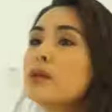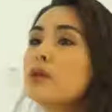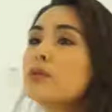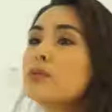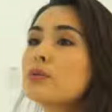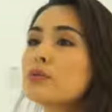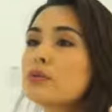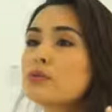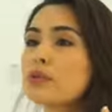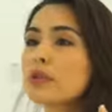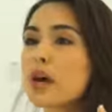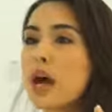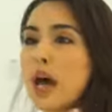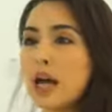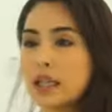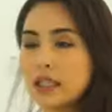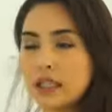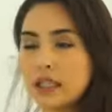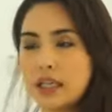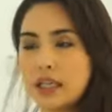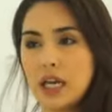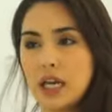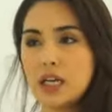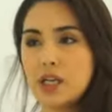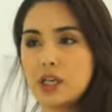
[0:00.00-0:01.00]
use the
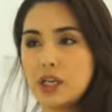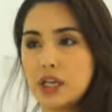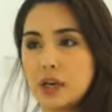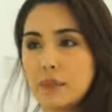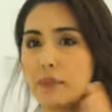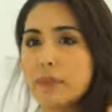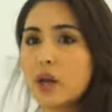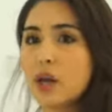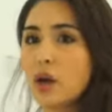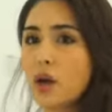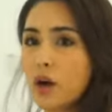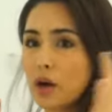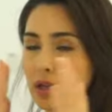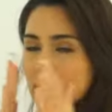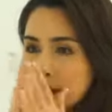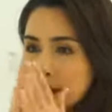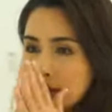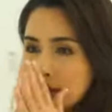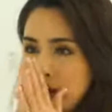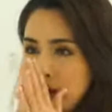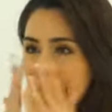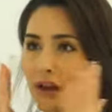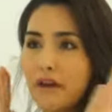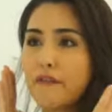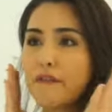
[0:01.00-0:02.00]
anti aging
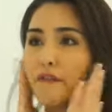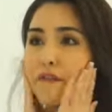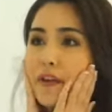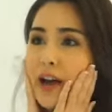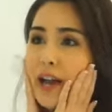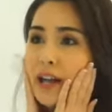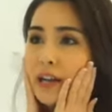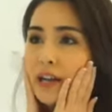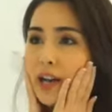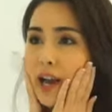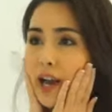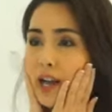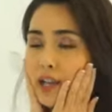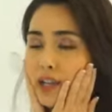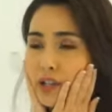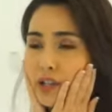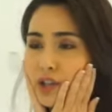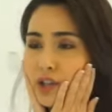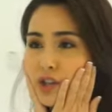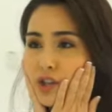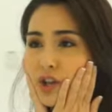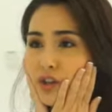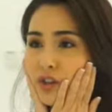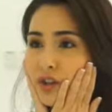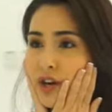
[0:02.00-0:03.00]
because I have fine
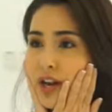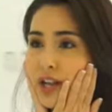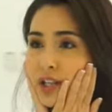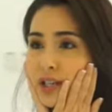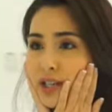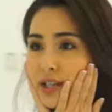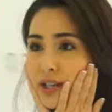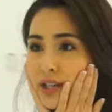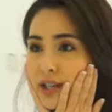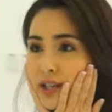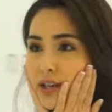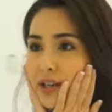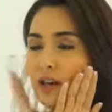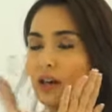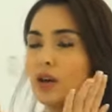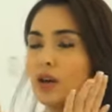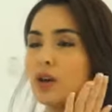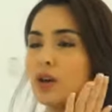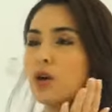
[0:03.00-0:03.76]
lines already.